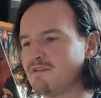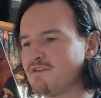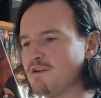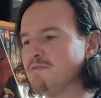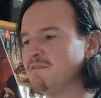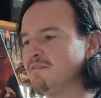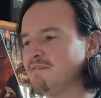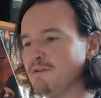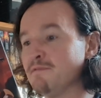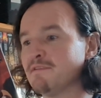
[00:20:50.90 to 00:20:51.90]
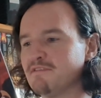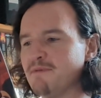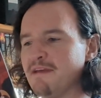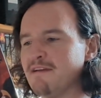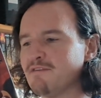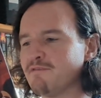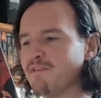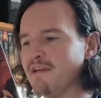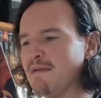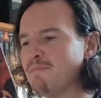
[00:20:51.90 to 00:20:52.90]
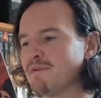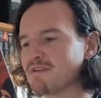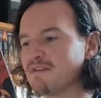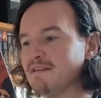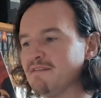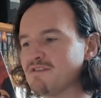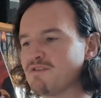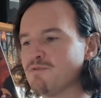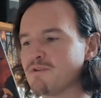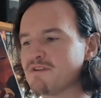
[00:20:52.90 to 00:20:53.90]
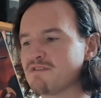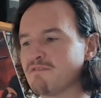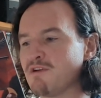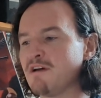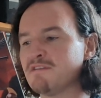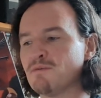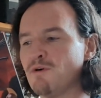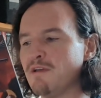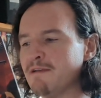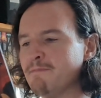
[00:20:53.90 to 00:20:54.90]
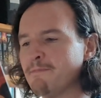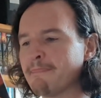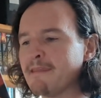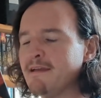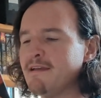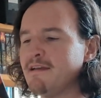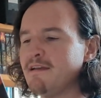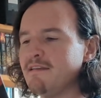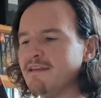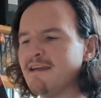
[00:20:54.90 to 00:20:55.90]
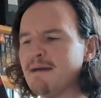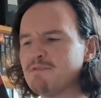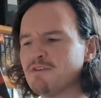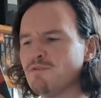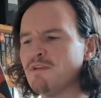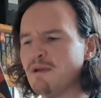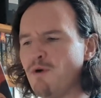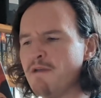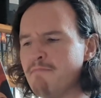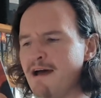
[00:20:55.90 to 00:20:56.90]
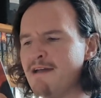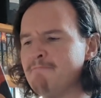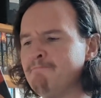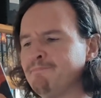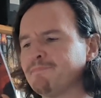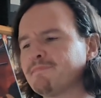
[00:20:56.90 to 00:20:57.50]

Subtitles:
shouted, louder to be heard over the Emperor's latest chorus of caterwauling. "They captured only one man."